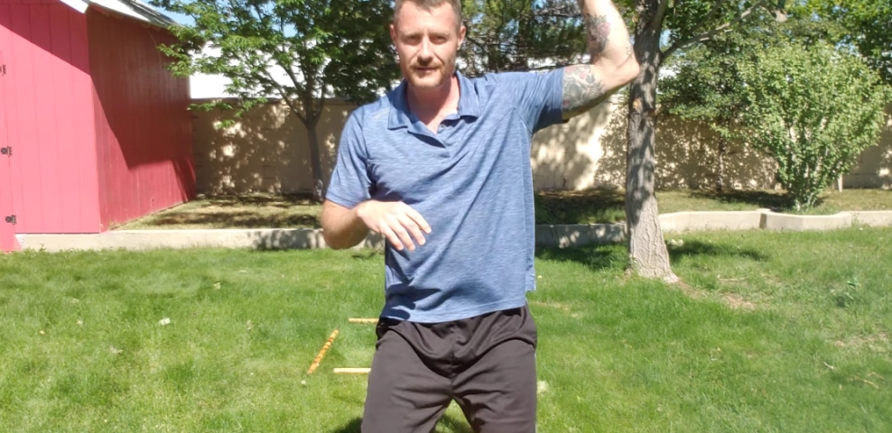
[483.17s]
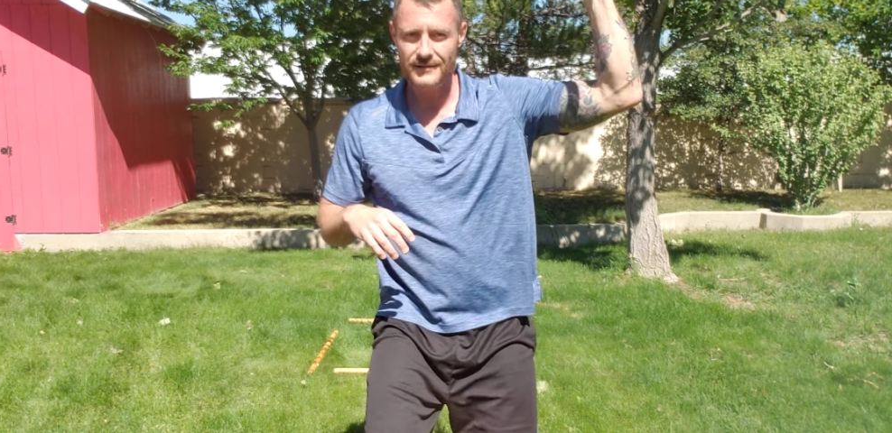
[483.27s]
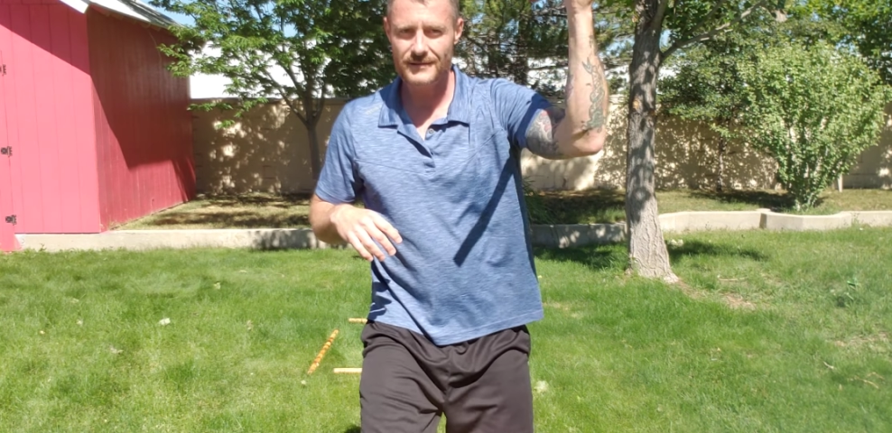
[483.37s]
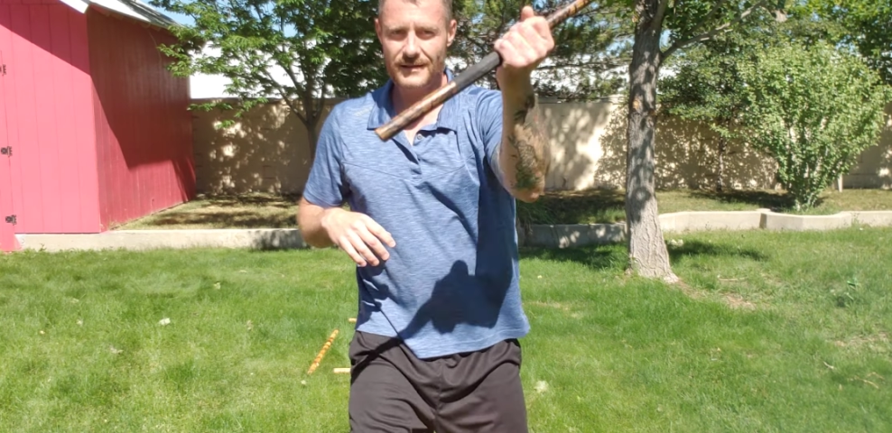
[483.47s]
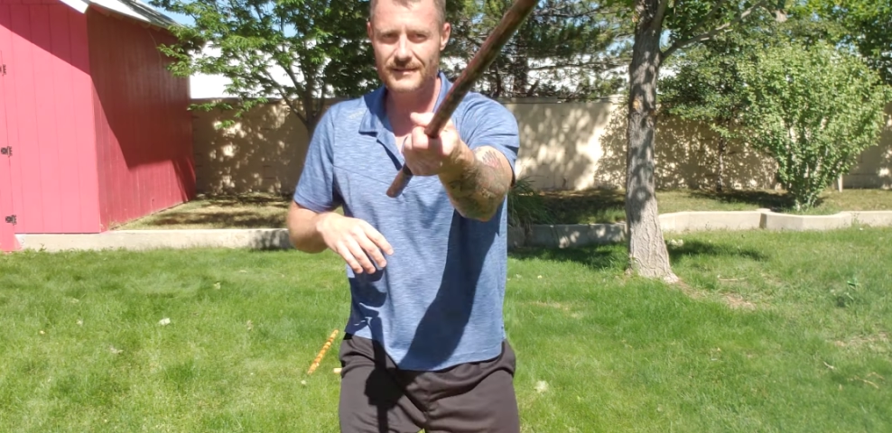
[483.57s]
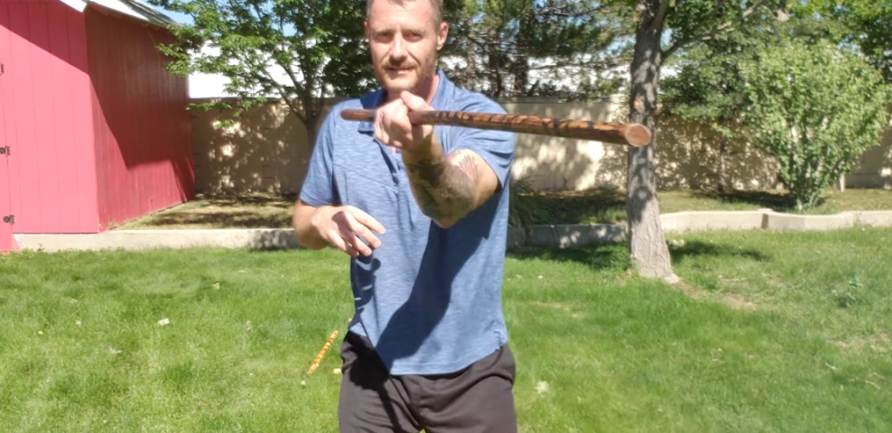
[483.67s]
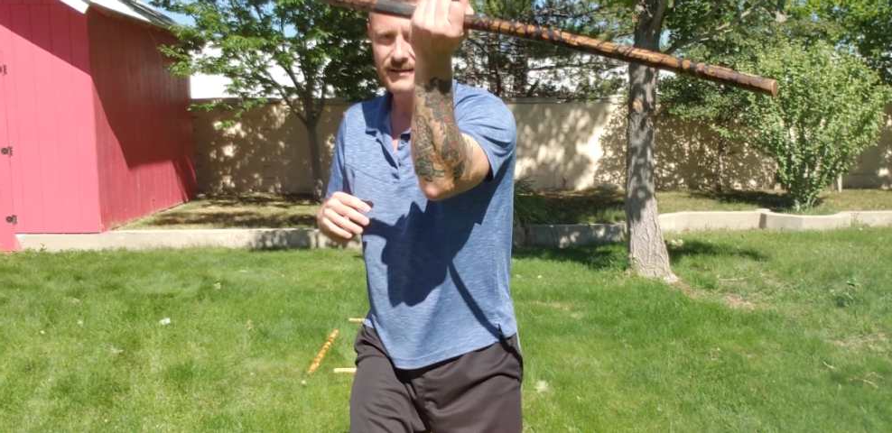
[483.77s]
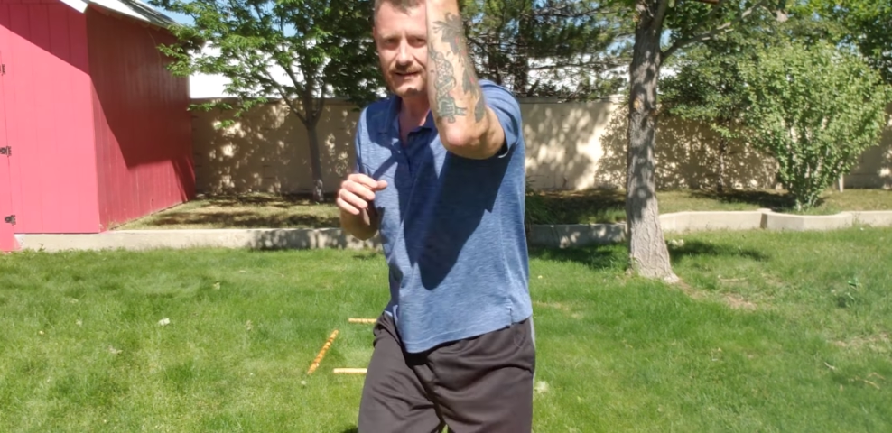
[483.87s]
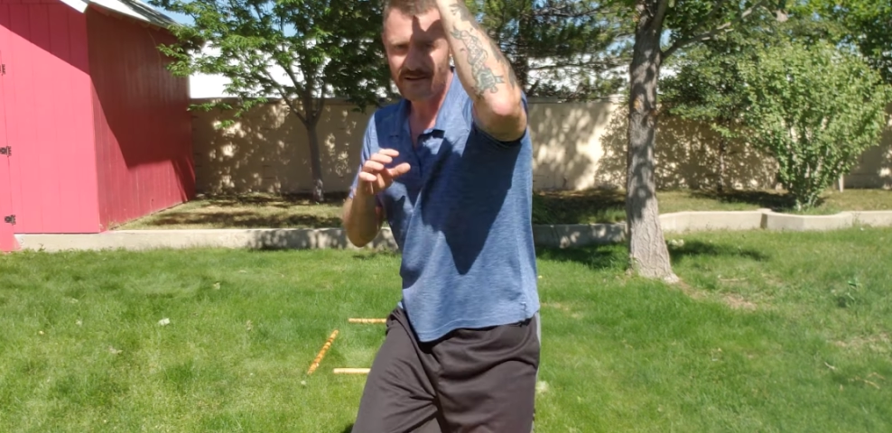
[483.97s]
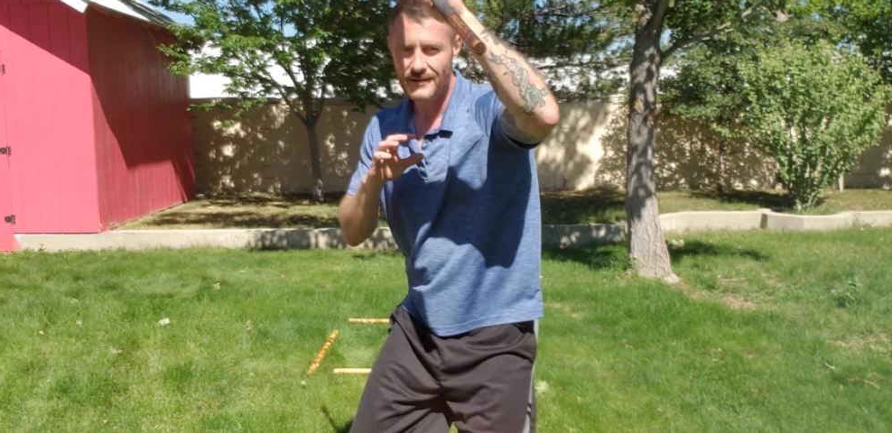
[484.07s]
6,
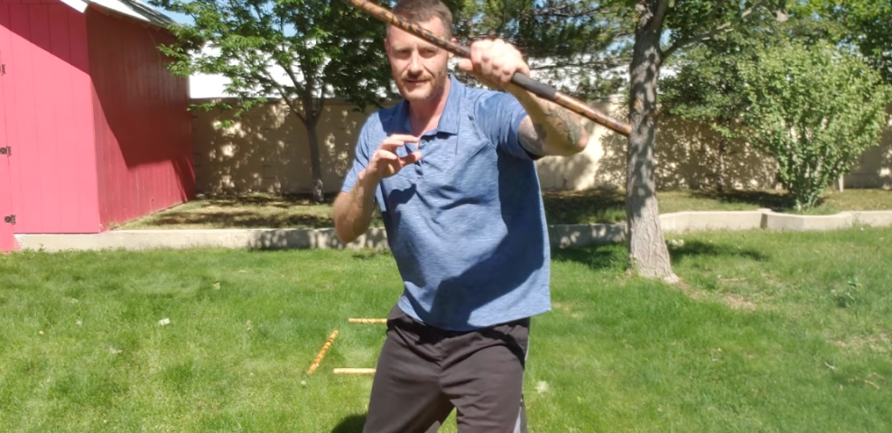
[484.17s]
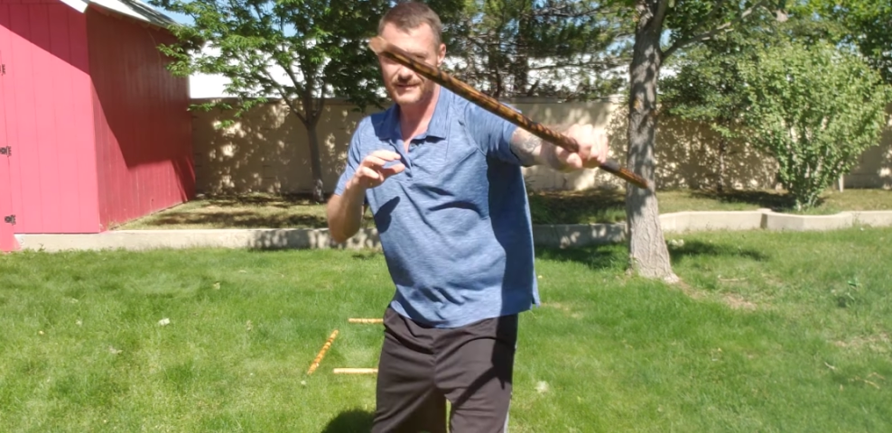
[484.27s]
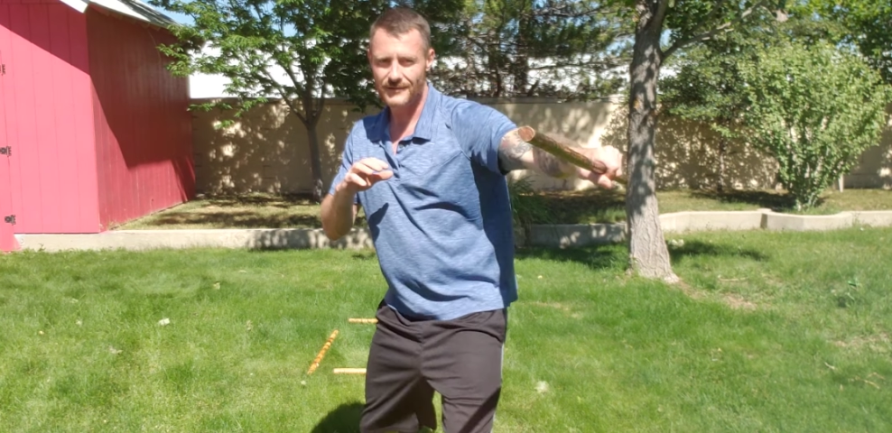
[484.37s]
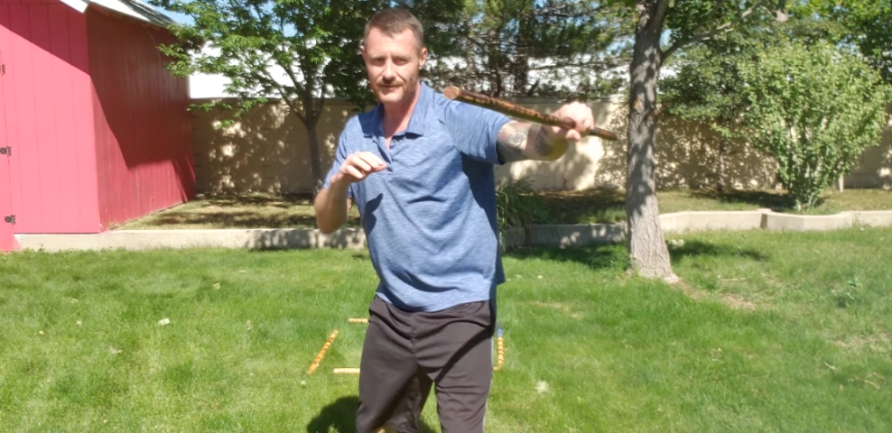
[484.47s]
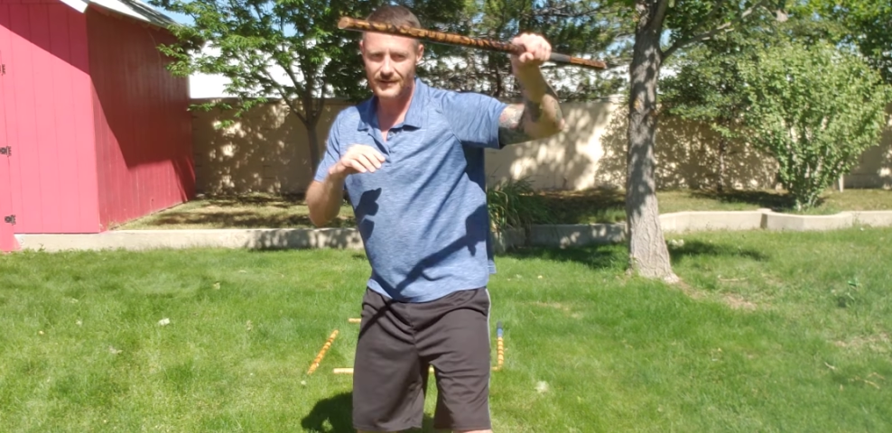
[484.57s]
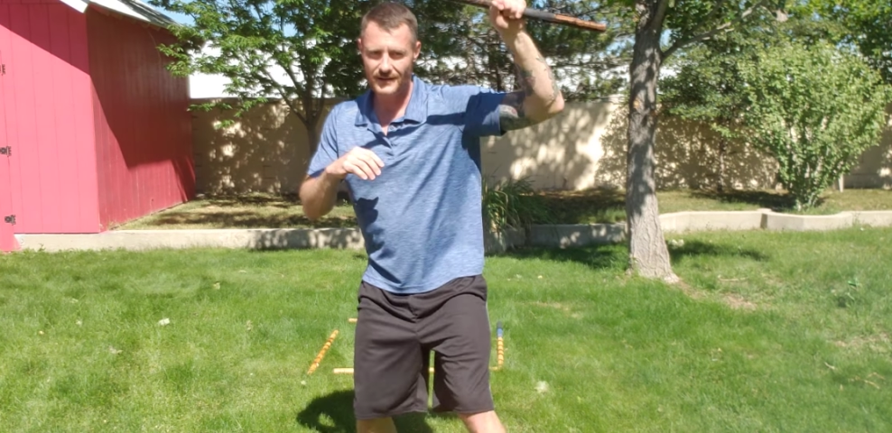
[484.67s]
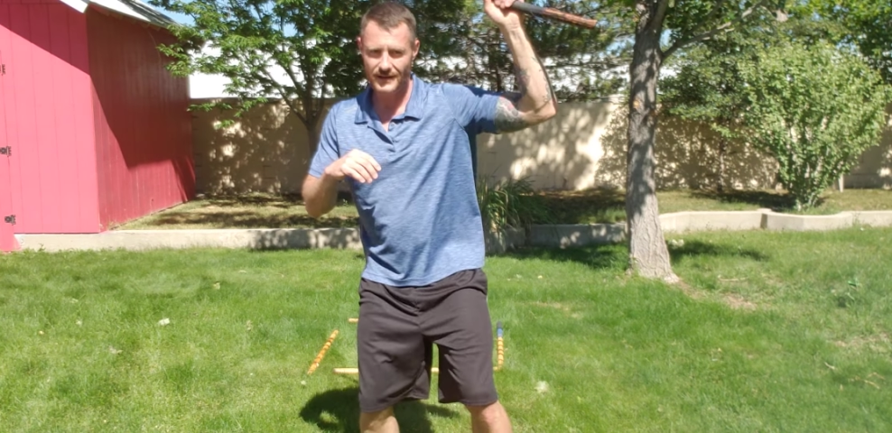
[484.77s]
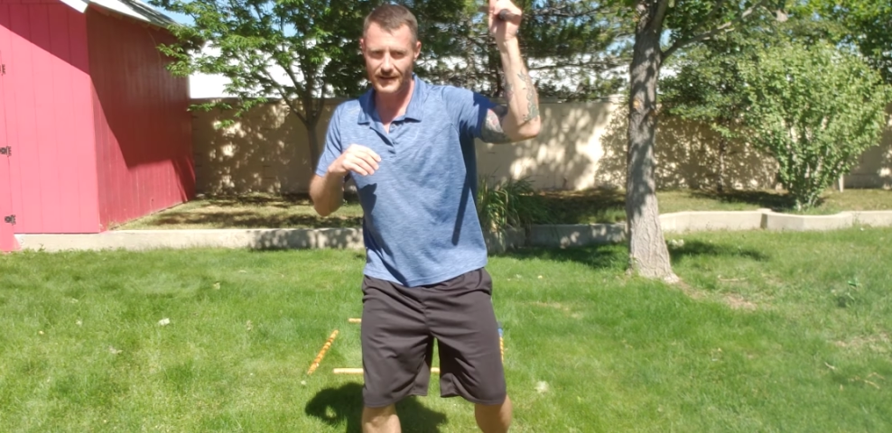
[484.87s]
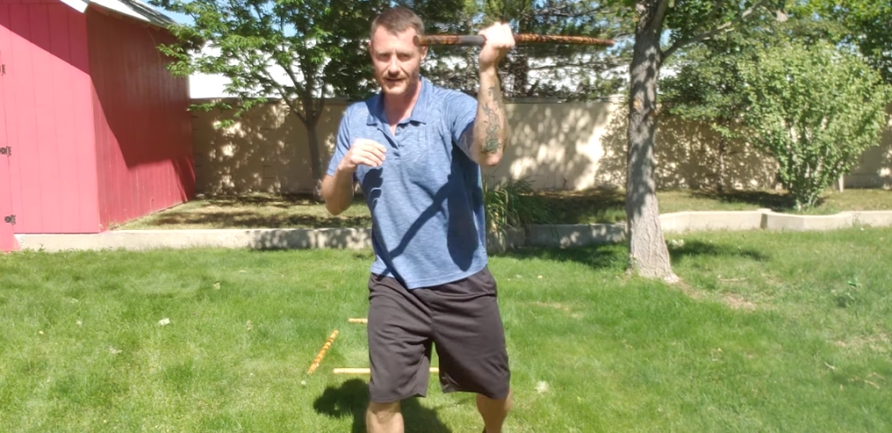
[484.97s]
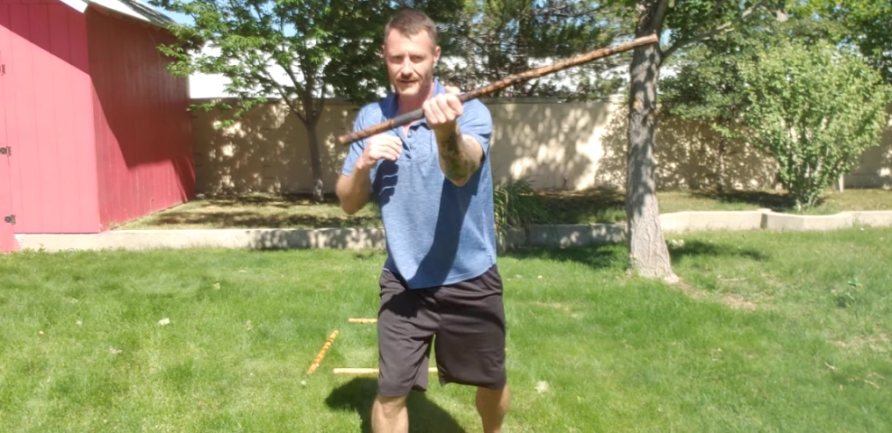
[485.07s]
7,
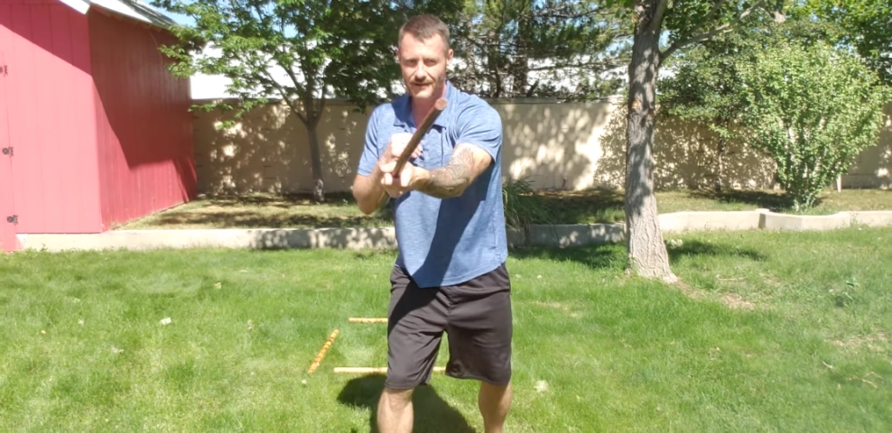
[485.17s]
8.